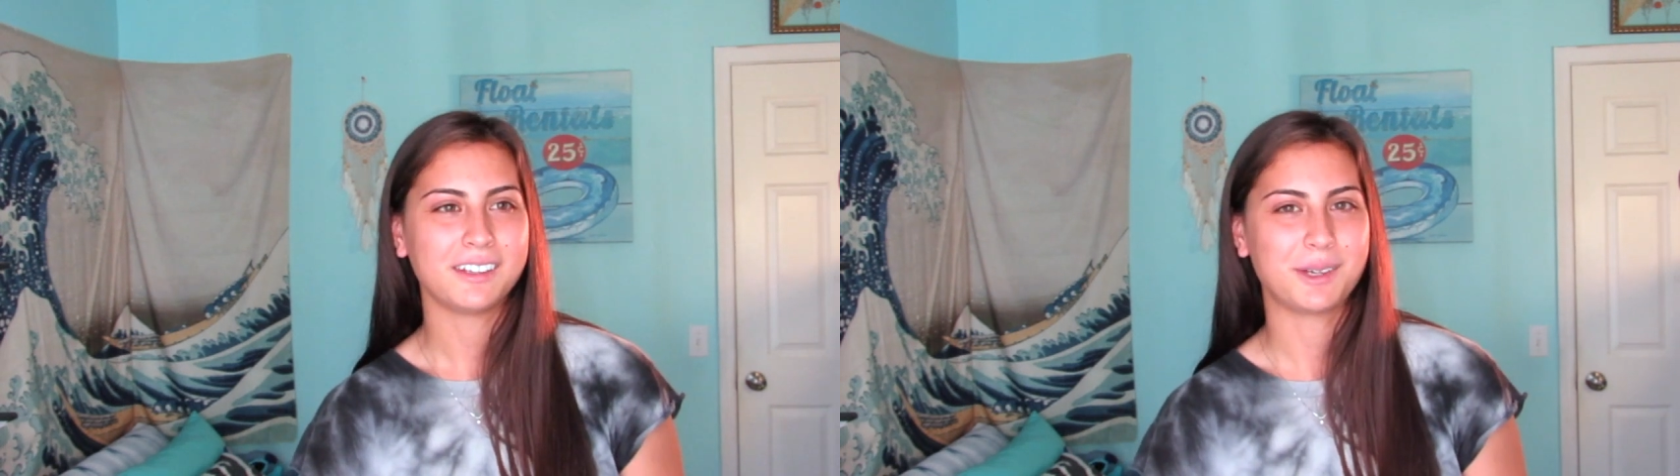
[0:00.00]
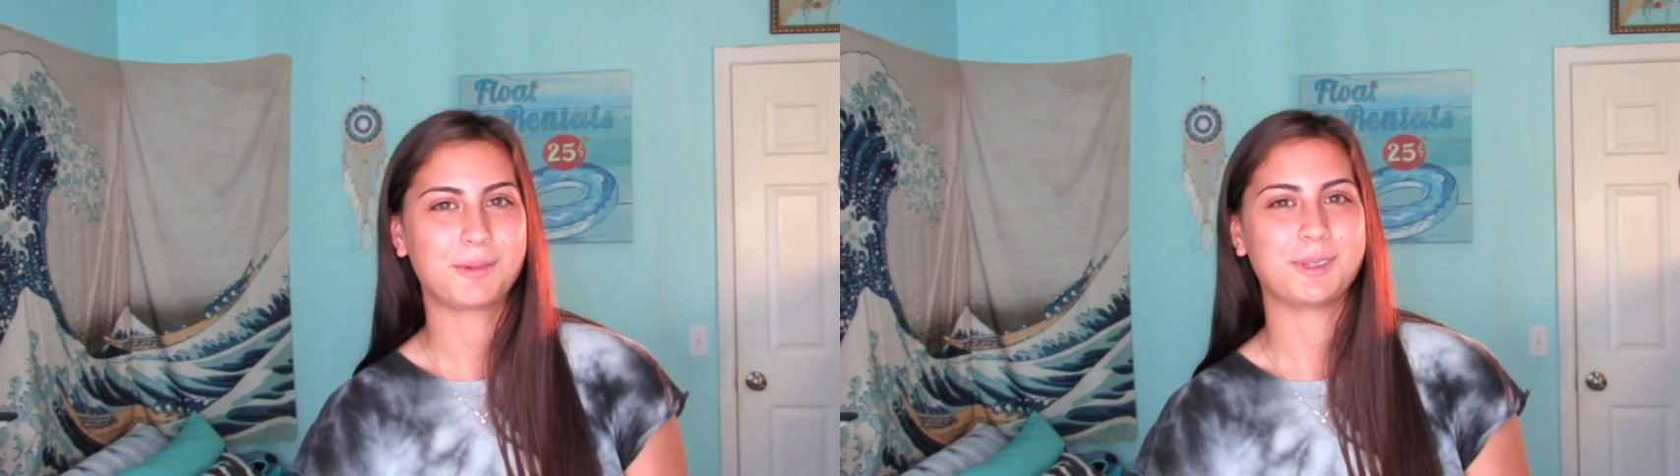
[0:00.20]

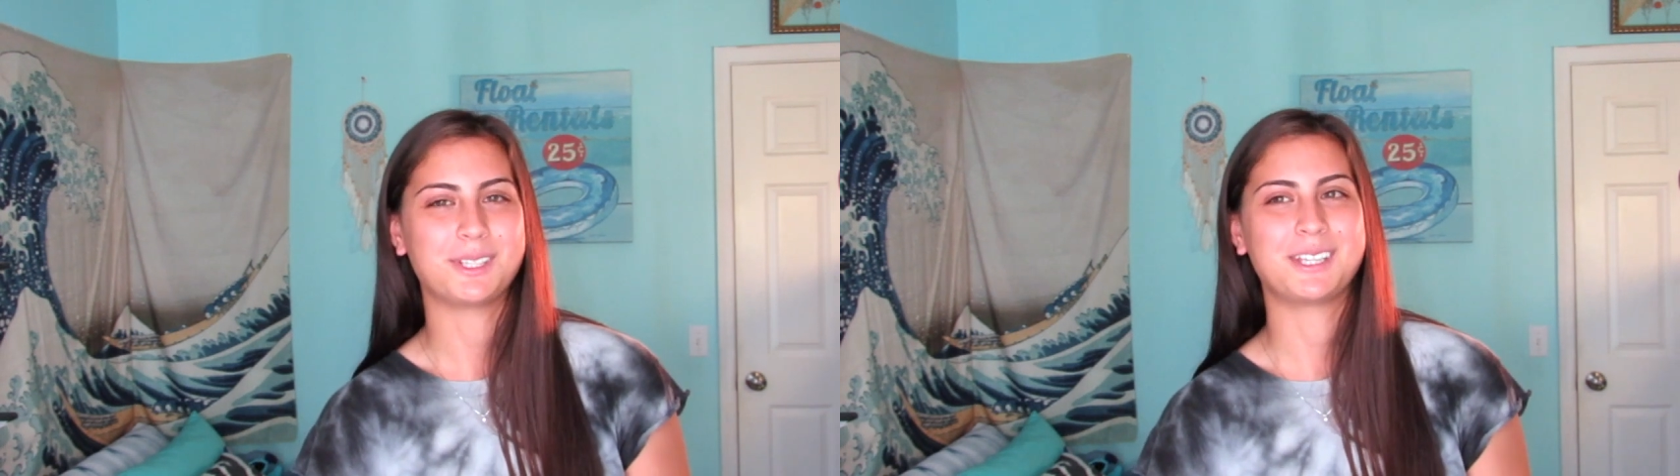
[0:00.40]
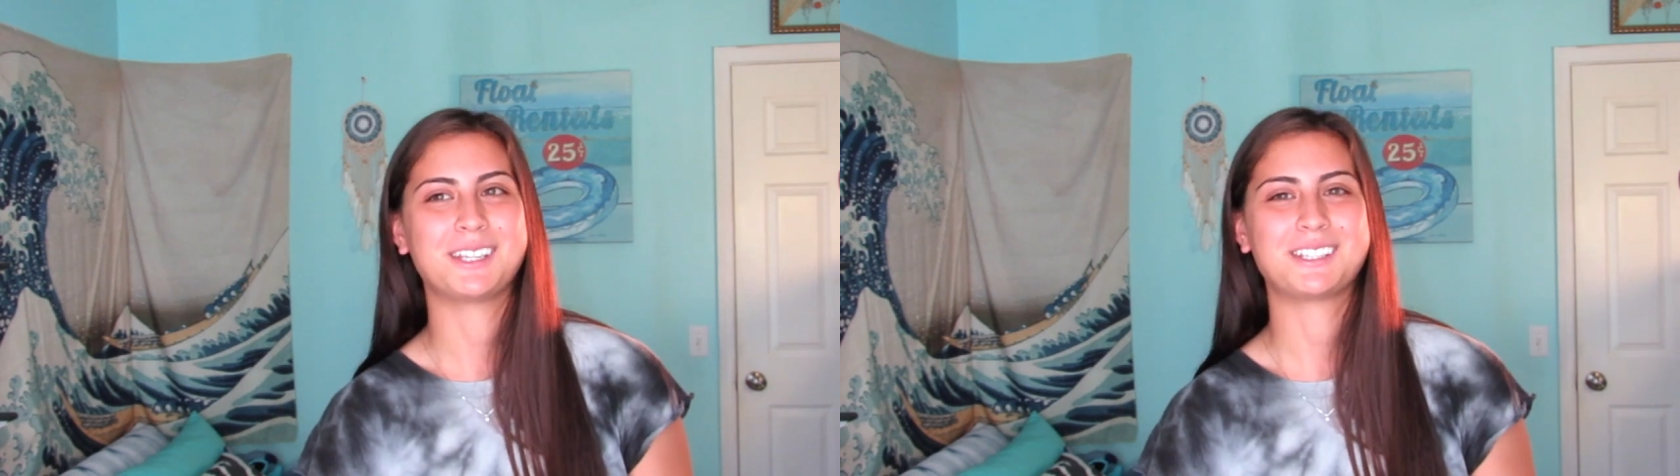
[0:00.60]
it
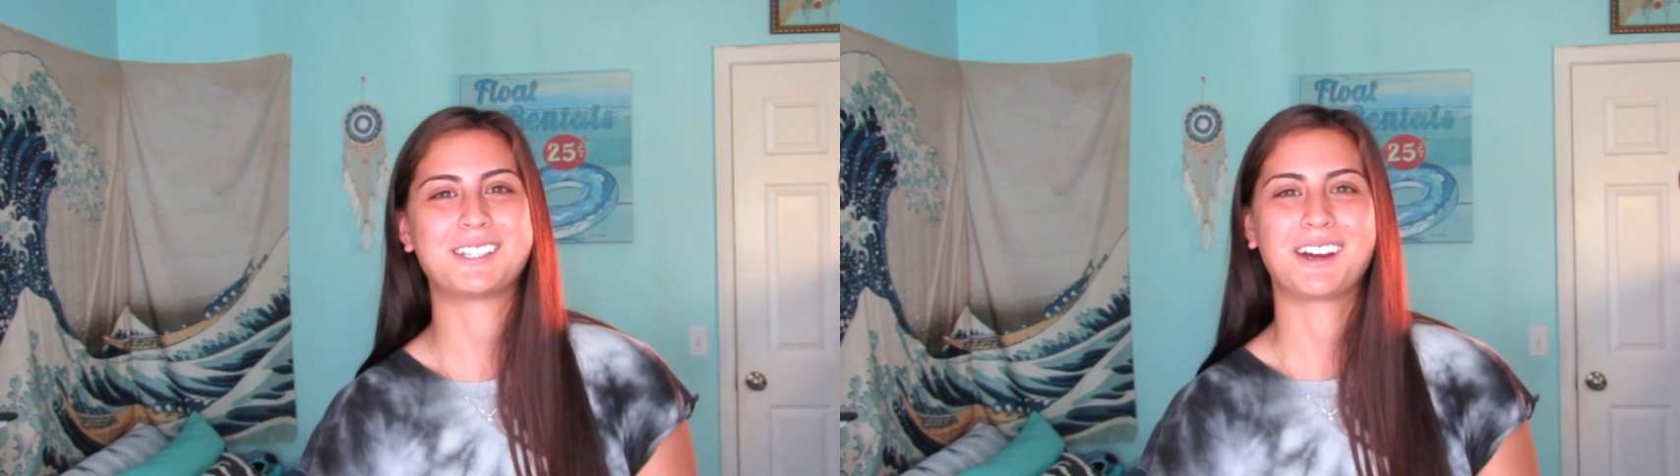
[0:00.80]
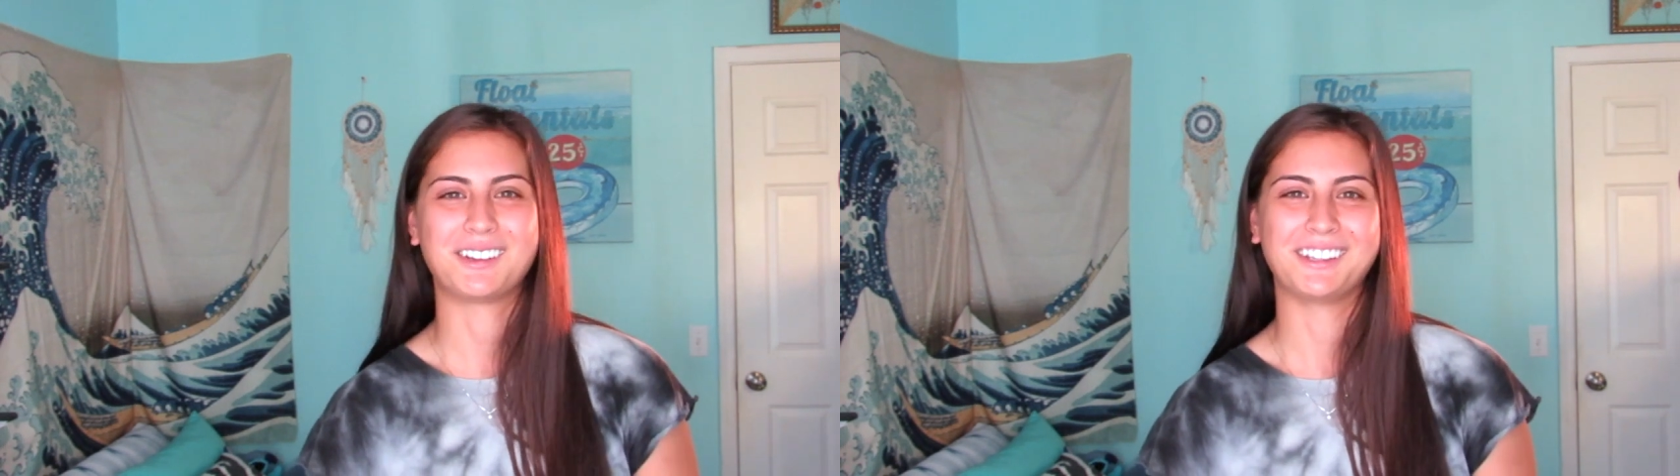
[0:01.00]

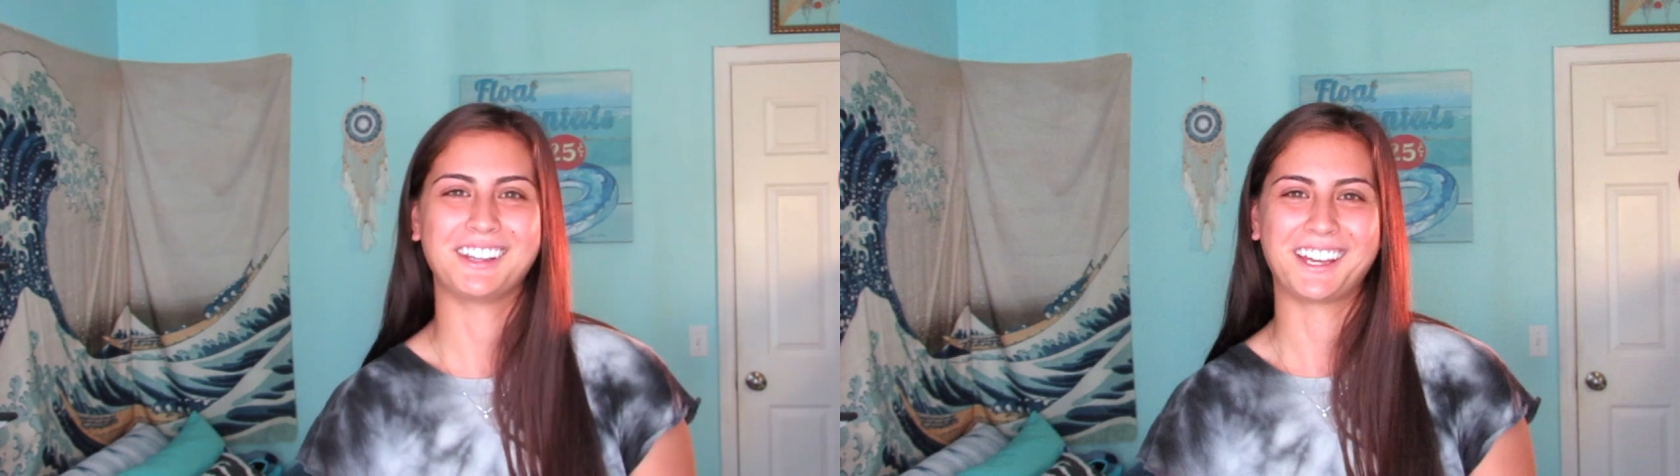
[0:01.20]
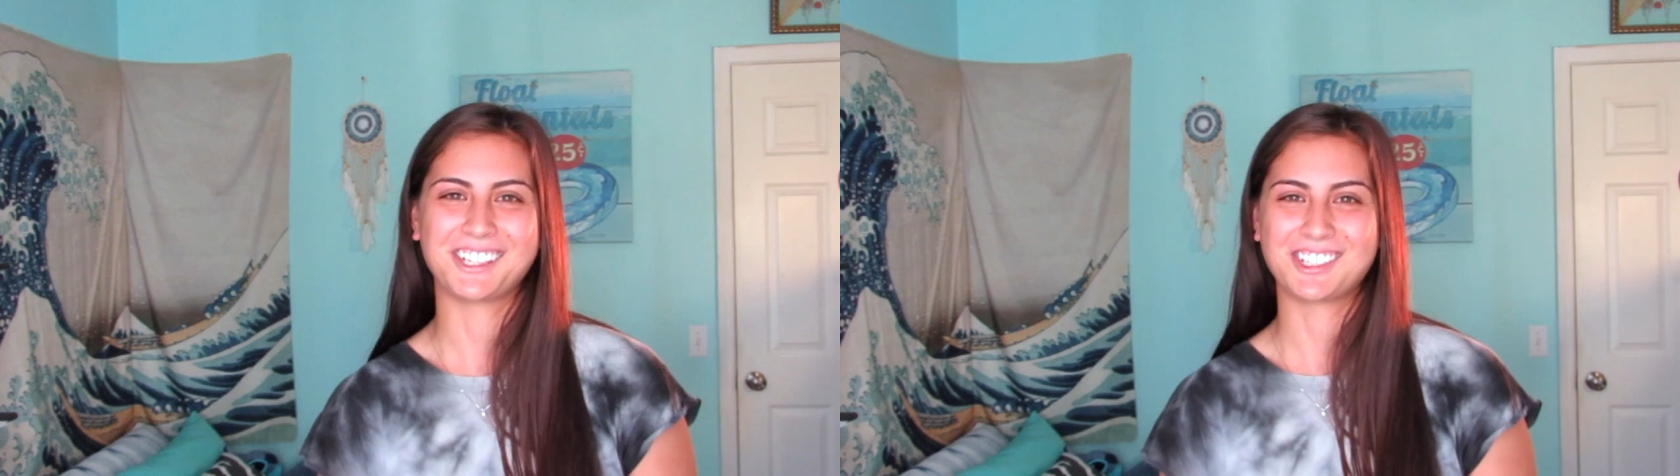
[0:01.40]
sounded
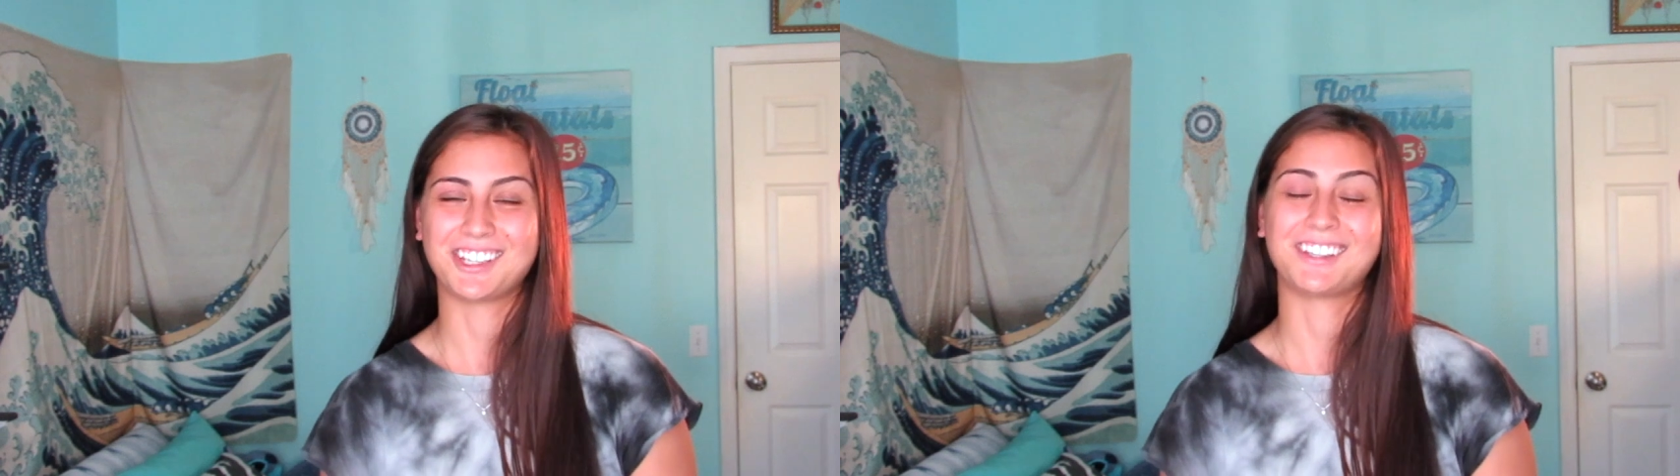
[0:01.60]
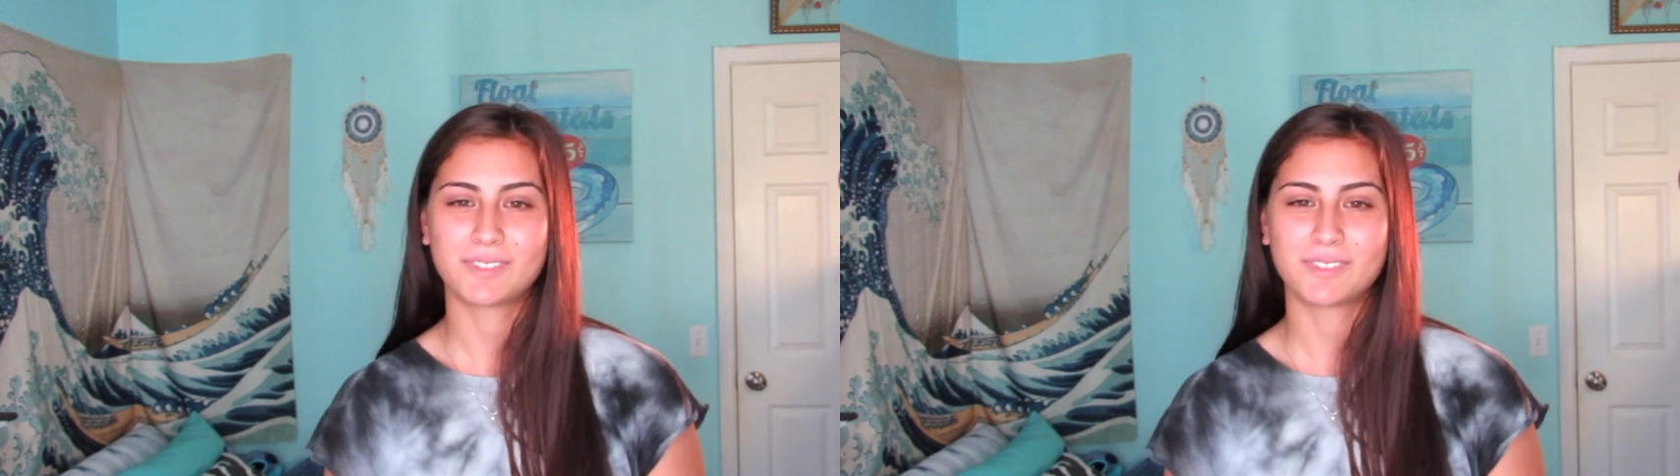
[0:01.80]
like.